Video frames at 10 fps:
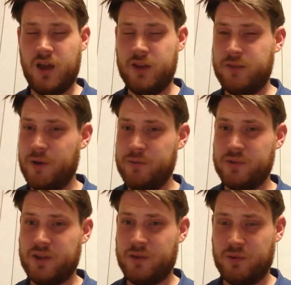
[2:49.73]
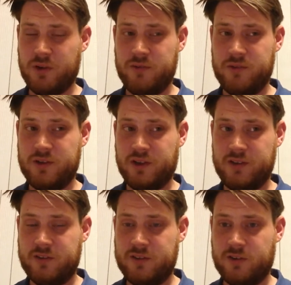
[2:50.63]
At the moment they want over
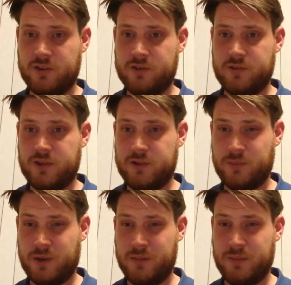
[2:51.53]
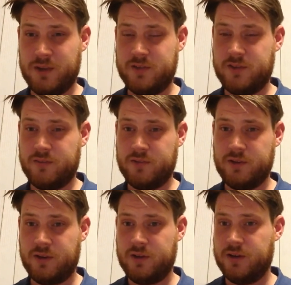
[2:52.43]
$90 for this, but I paid
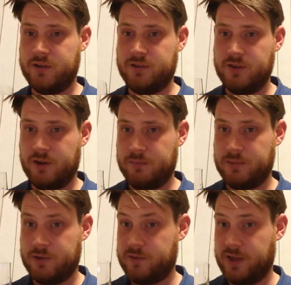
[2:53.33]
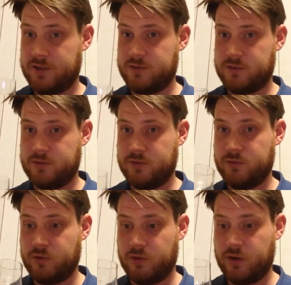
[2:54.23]
$79.99 plus tax because it
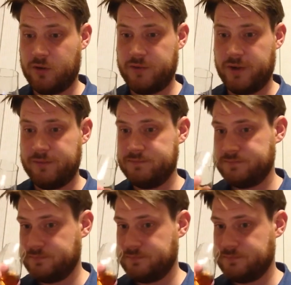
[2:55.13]
was on offer.